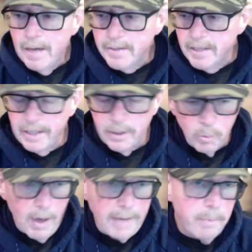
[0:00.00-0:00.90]
seeing
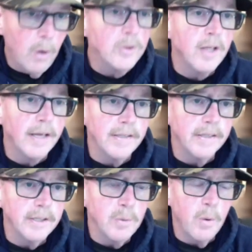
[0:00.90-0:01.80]
great posts like
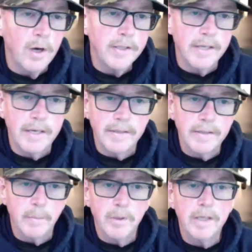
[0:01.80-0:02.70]
this one get
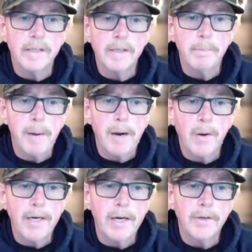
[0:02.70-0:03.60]
completely
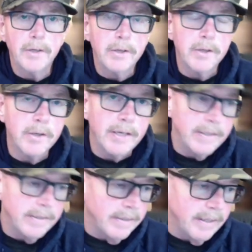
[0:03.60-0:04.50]
buried under
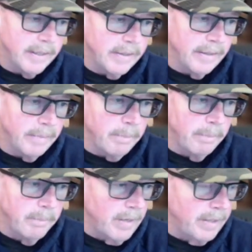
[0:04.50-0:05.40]
and and and,
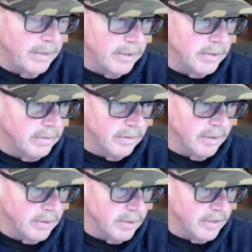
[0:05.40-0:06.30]
and just
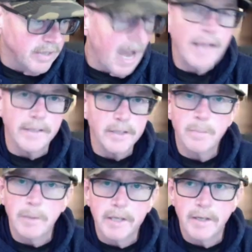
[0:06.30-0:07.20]
silenced
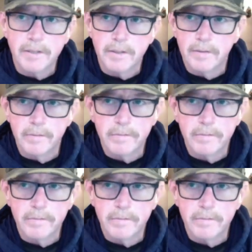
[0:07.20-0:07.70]
because